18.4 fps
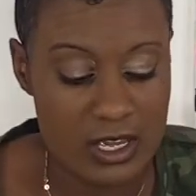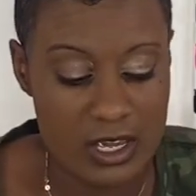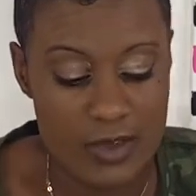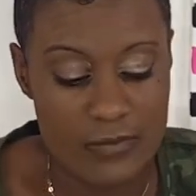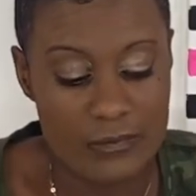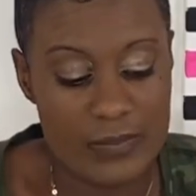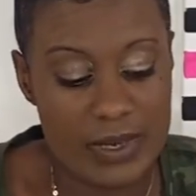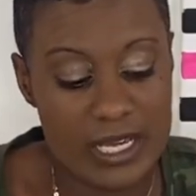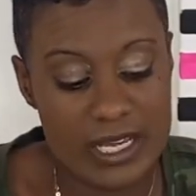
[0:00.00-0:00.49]

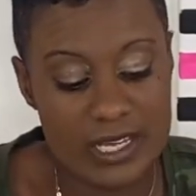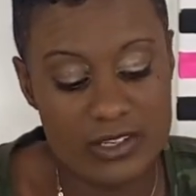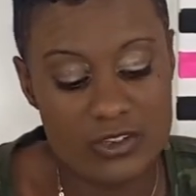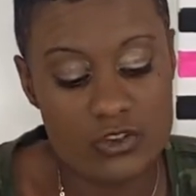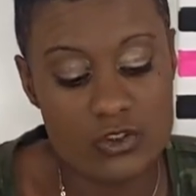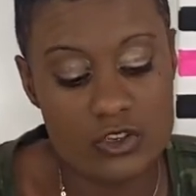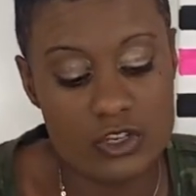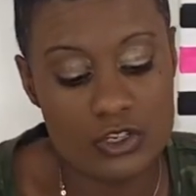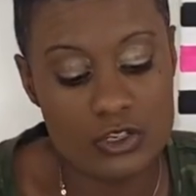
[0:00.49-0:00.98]
but you
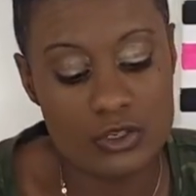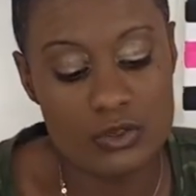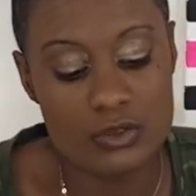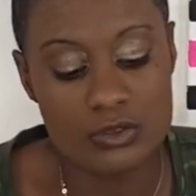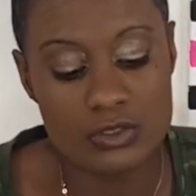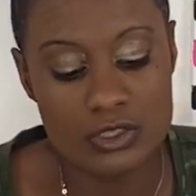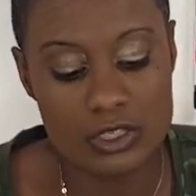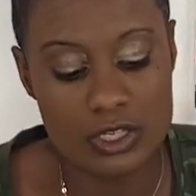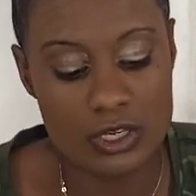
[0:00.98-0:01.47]
can use
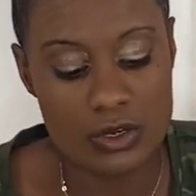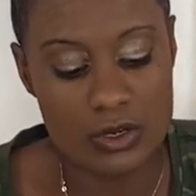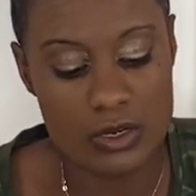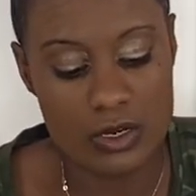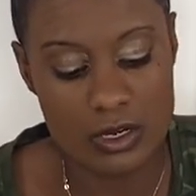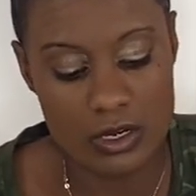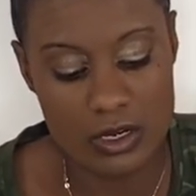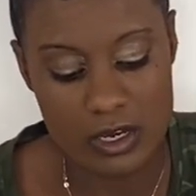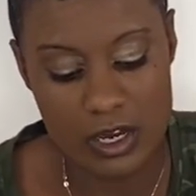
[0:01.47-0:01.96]
the
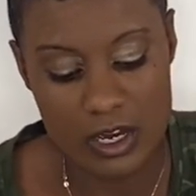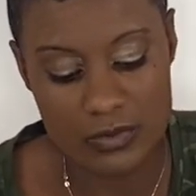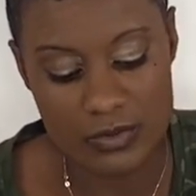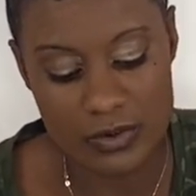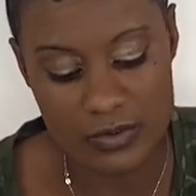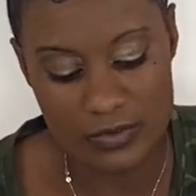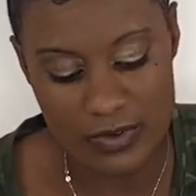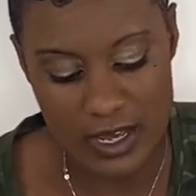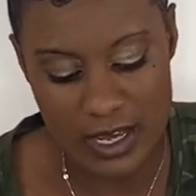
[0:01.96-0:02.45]

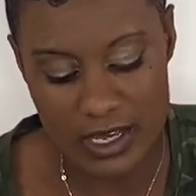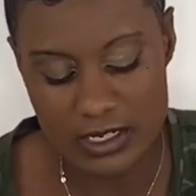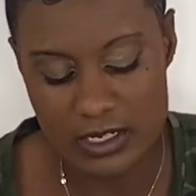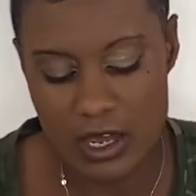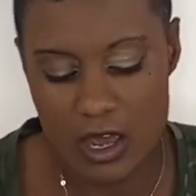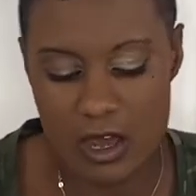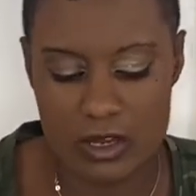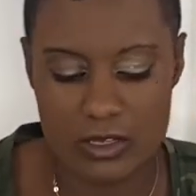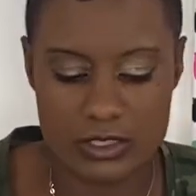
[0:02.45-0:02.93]
unrefined
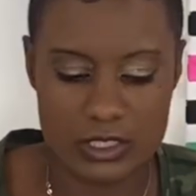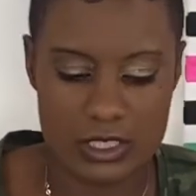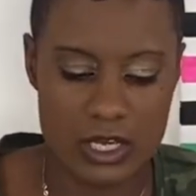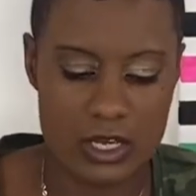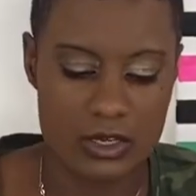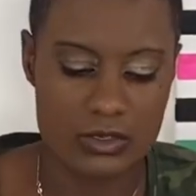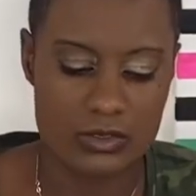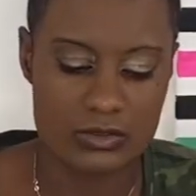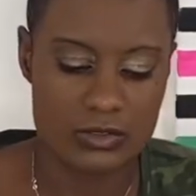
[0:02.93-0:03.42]

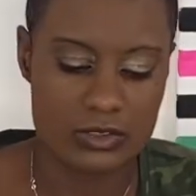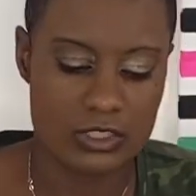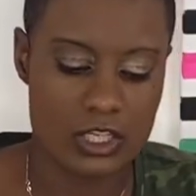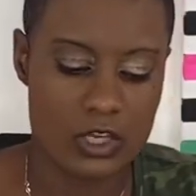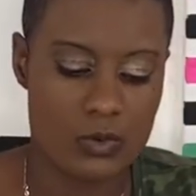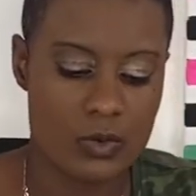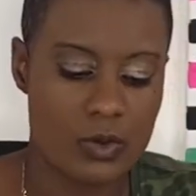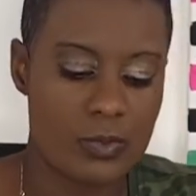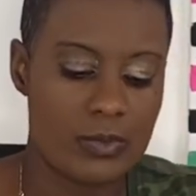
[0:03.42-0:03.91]
also. So
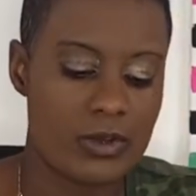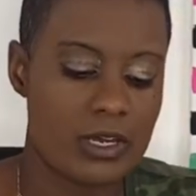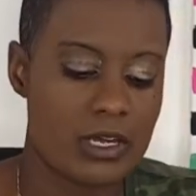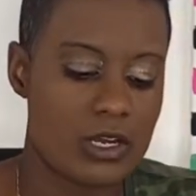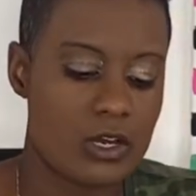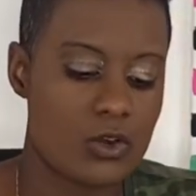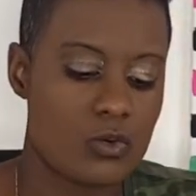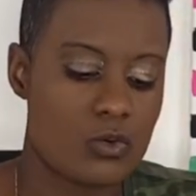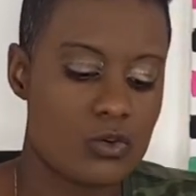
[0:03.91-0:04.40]
we'll put a
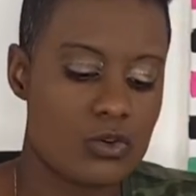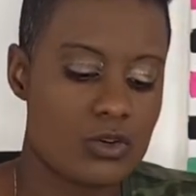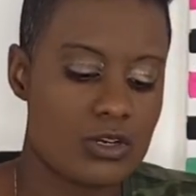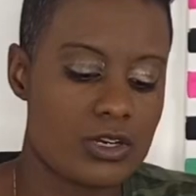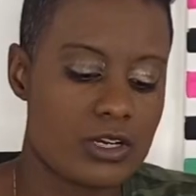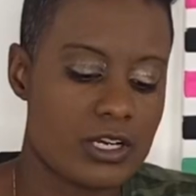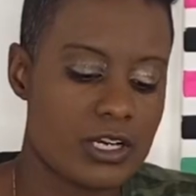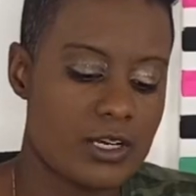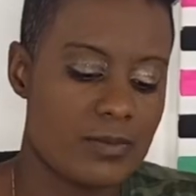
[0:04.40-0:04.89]
1/4
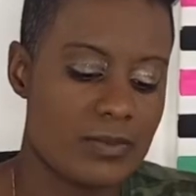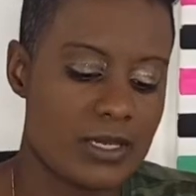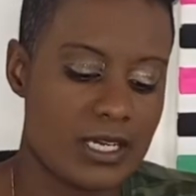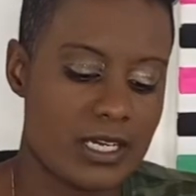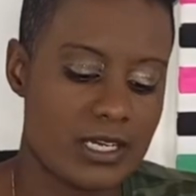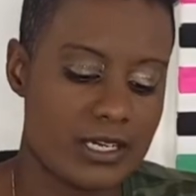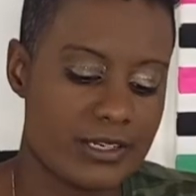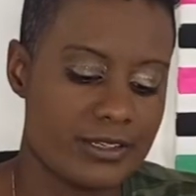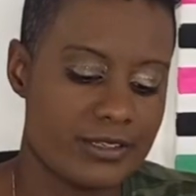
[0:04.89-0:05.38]
cup in
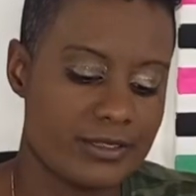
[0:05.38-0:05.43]
here.